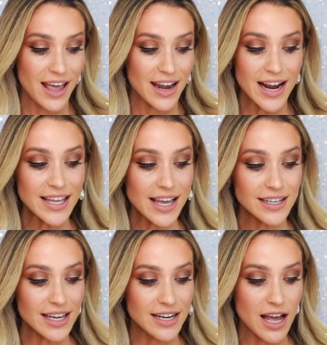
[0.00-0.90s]
And I
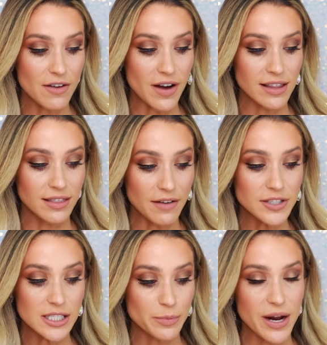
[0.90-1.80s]
can't get enough. I love
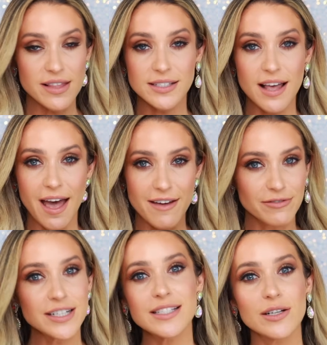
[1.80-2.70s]
to spray this
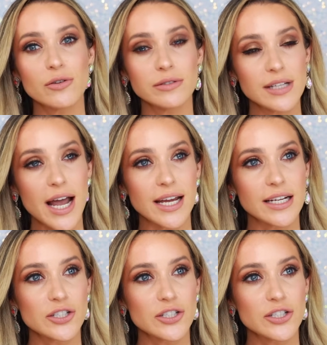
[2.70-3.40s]
every single night.